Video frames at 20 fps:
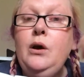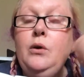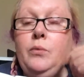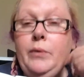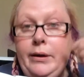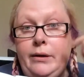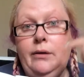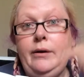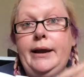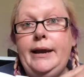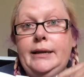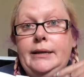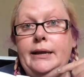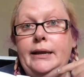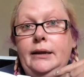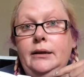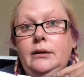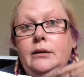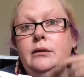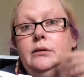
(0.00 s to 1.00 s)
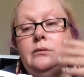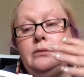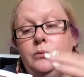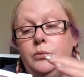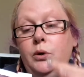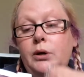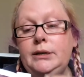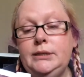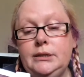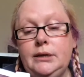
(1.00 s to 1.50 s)
where the
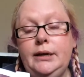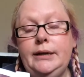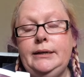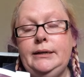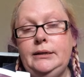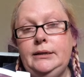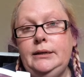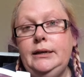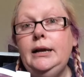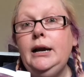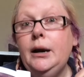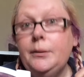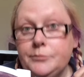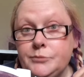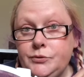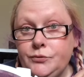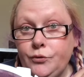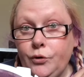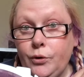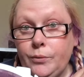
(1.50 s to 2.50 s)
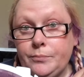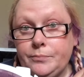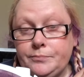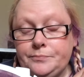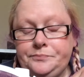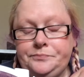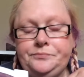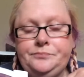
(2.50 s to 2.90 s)
word ironing comes from.